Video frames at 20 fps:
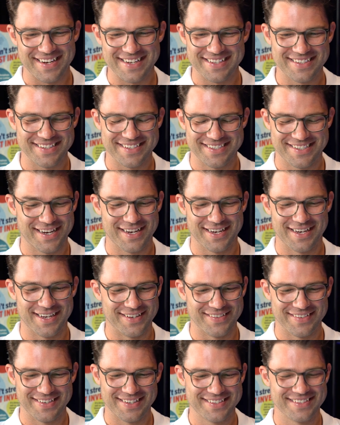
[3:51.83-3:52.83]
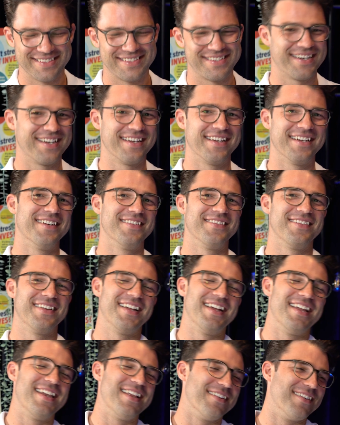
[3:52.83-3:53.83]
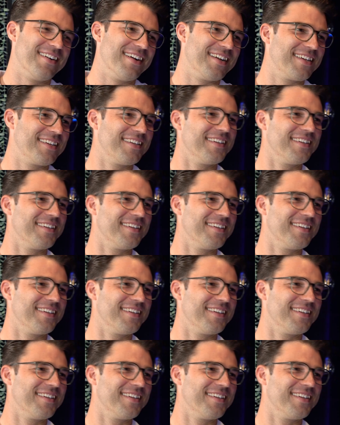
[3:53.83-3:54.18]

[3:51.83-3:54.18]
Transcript: It's a J up. It's a J up. Anyway.